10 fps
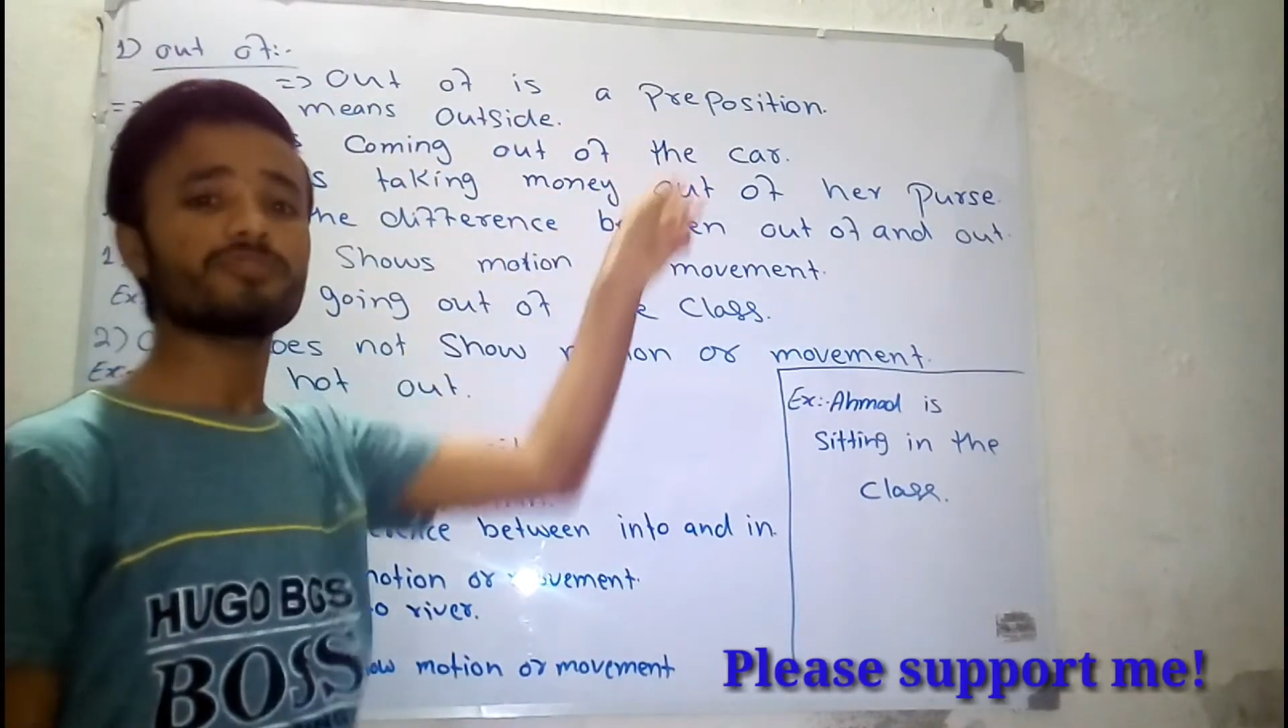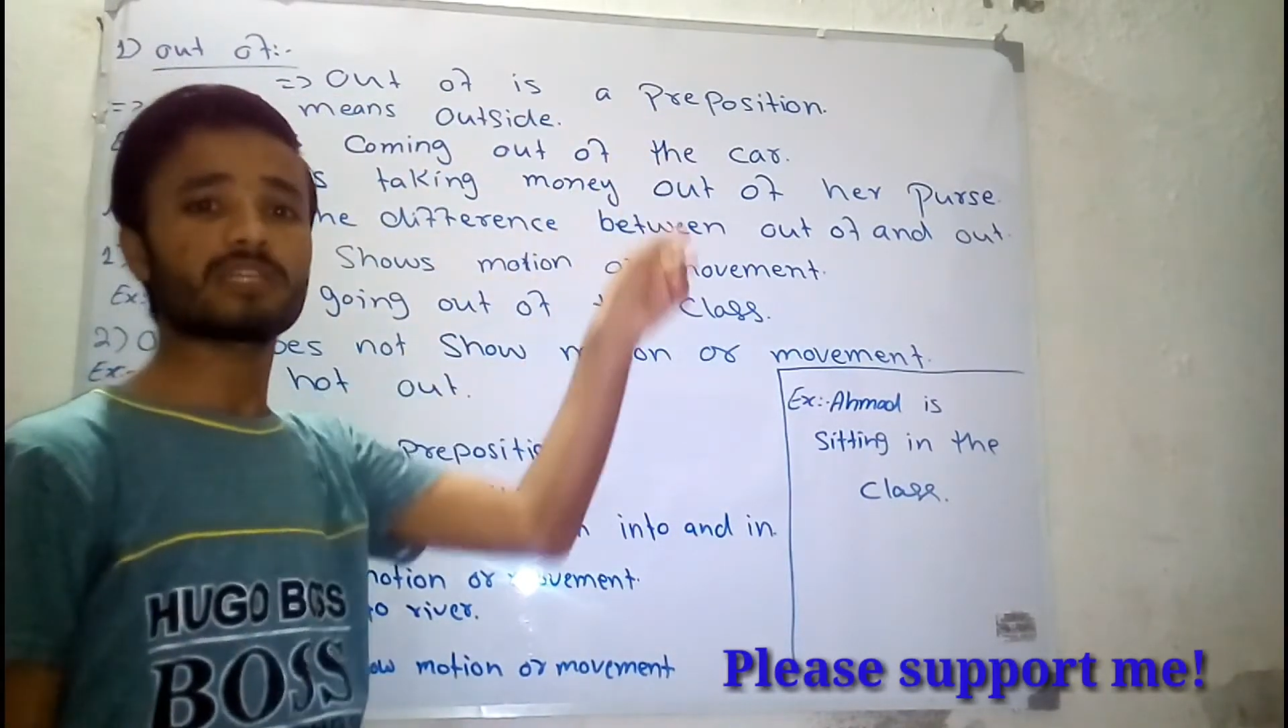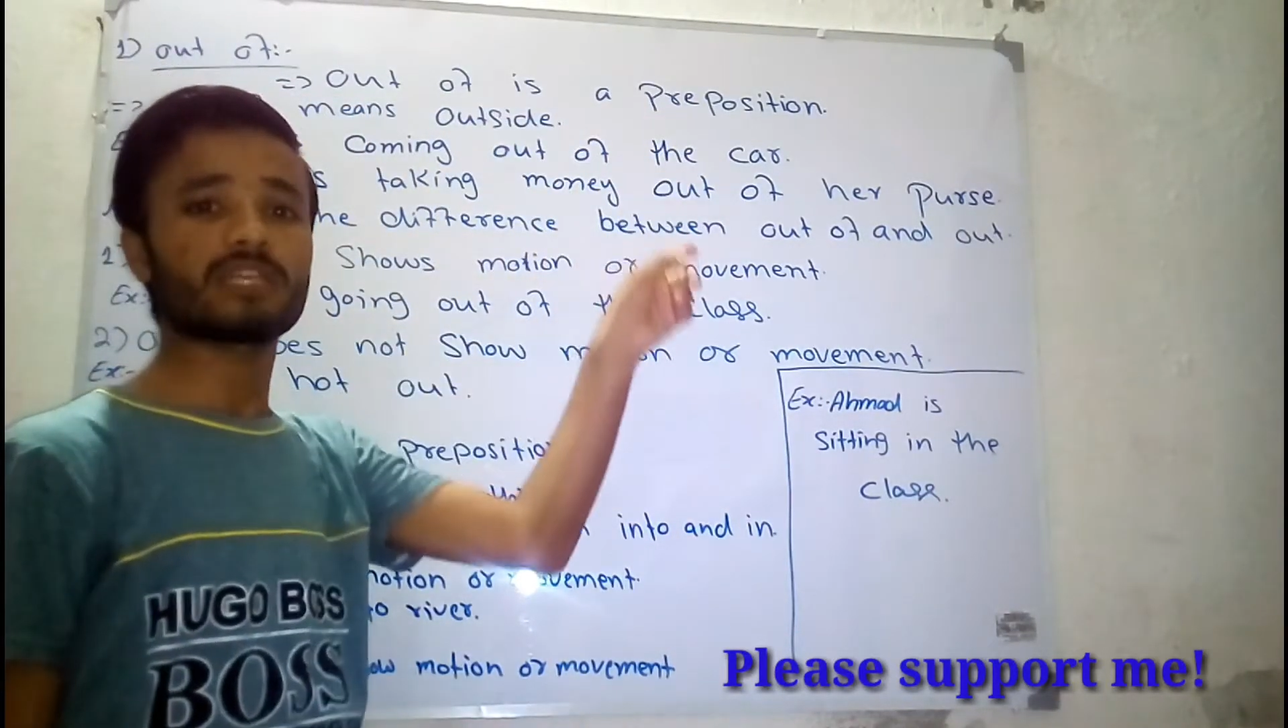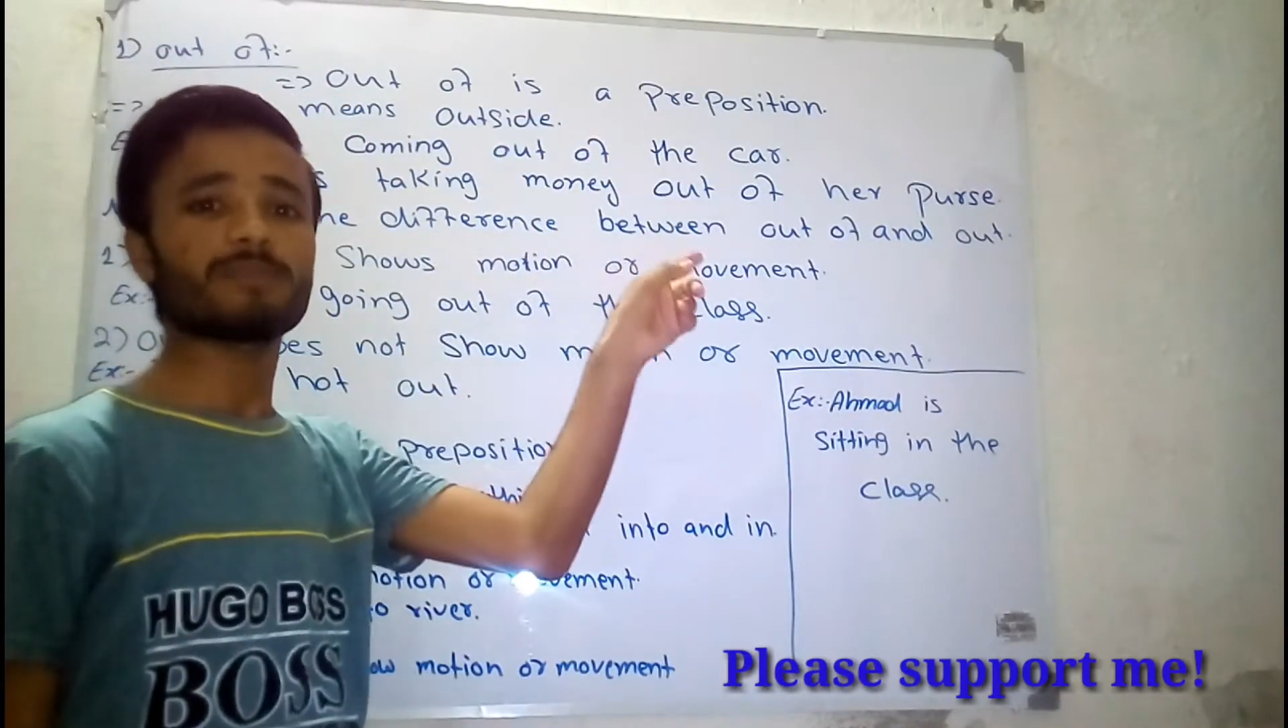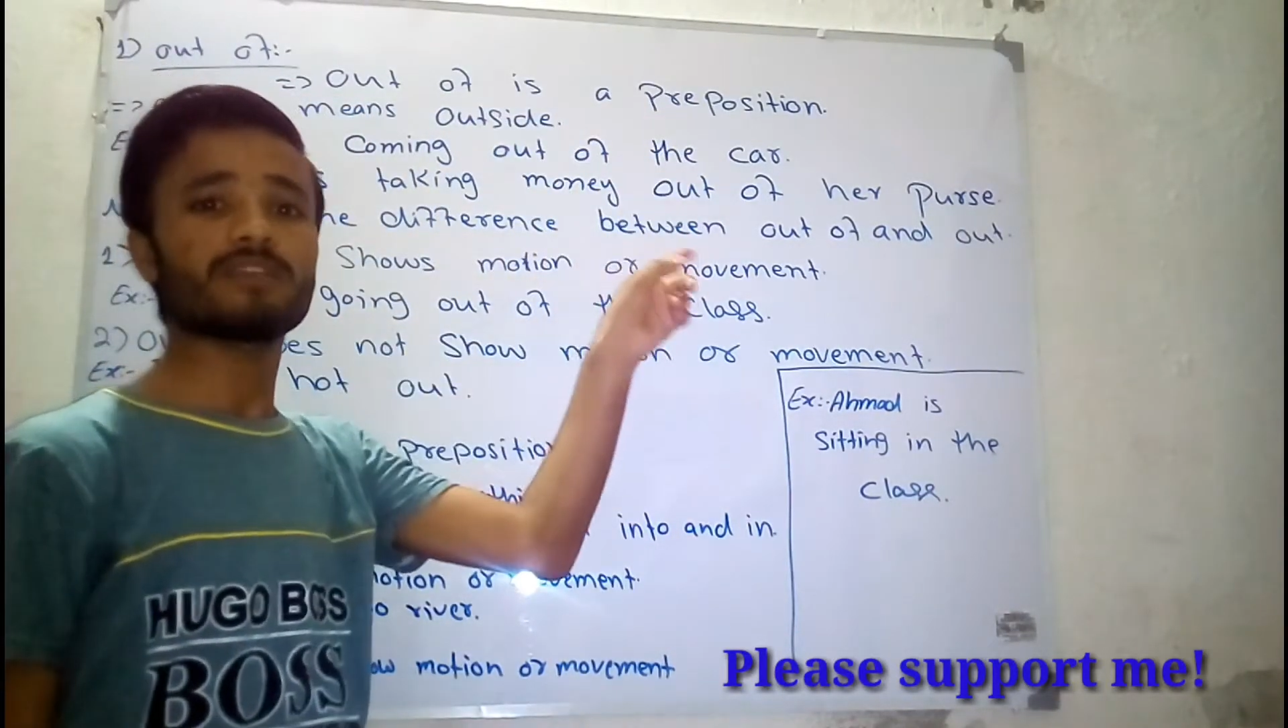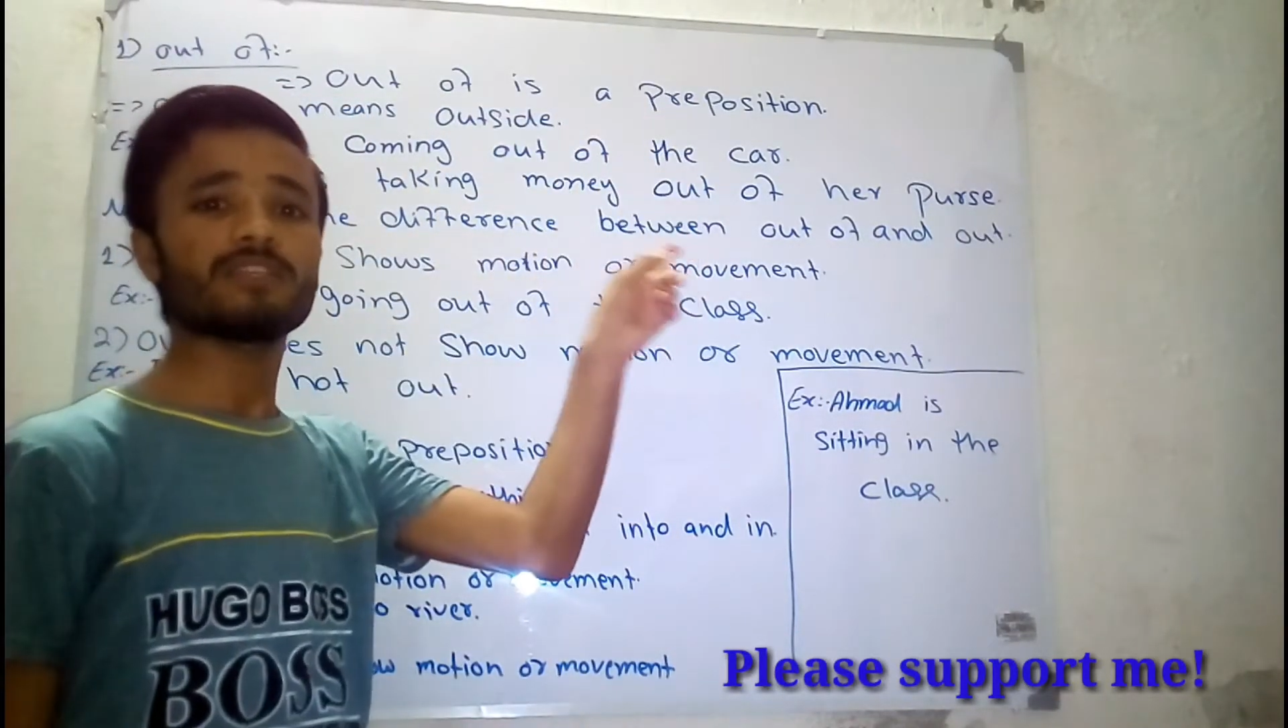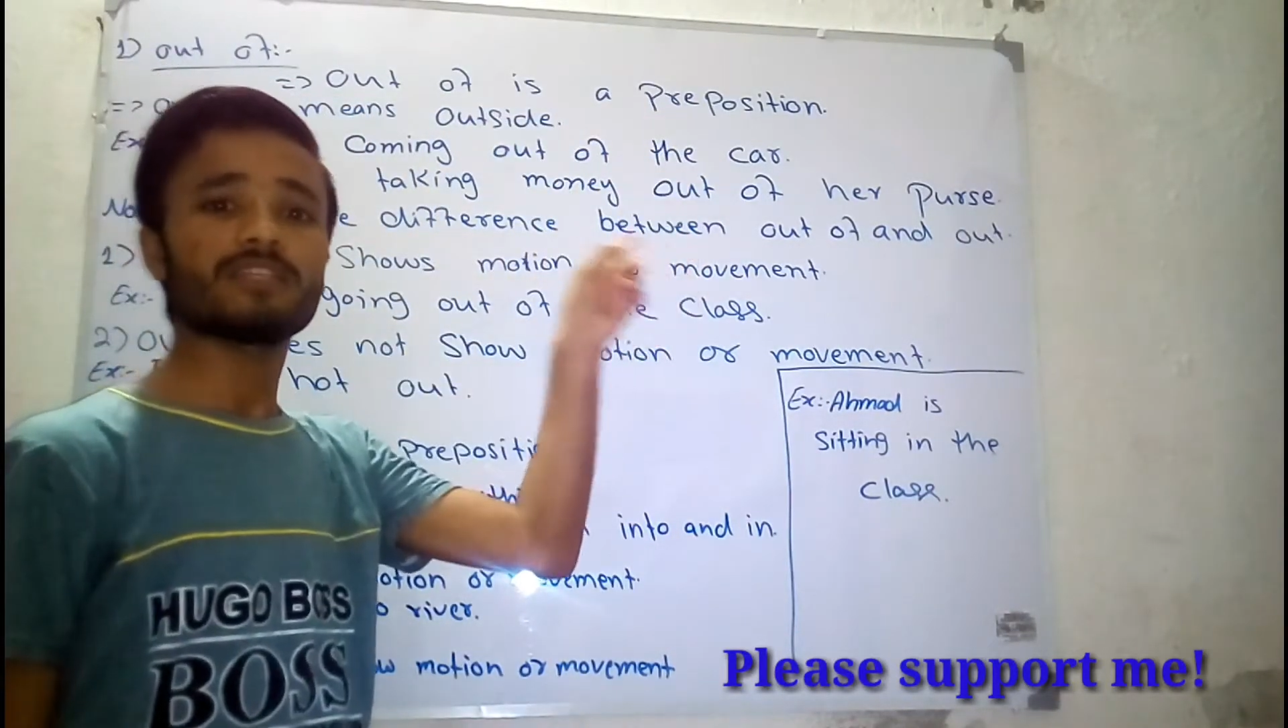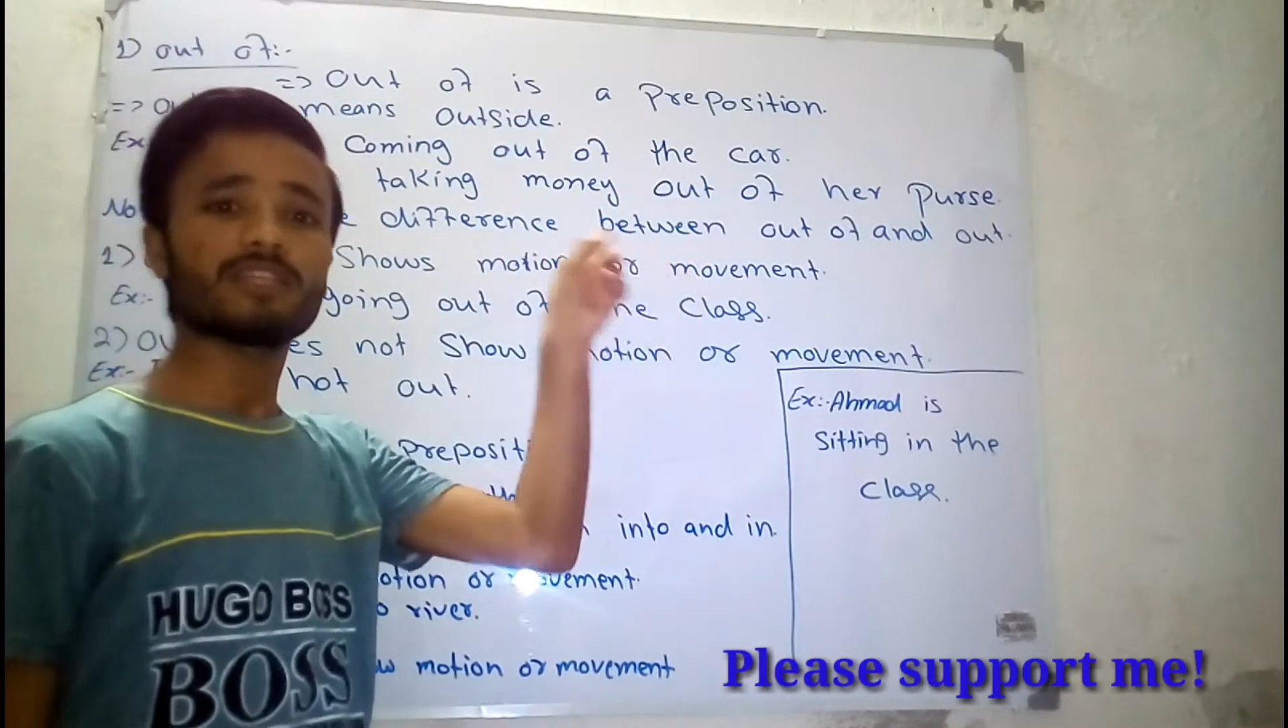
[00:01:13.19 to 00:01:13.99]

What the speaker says: the grammar.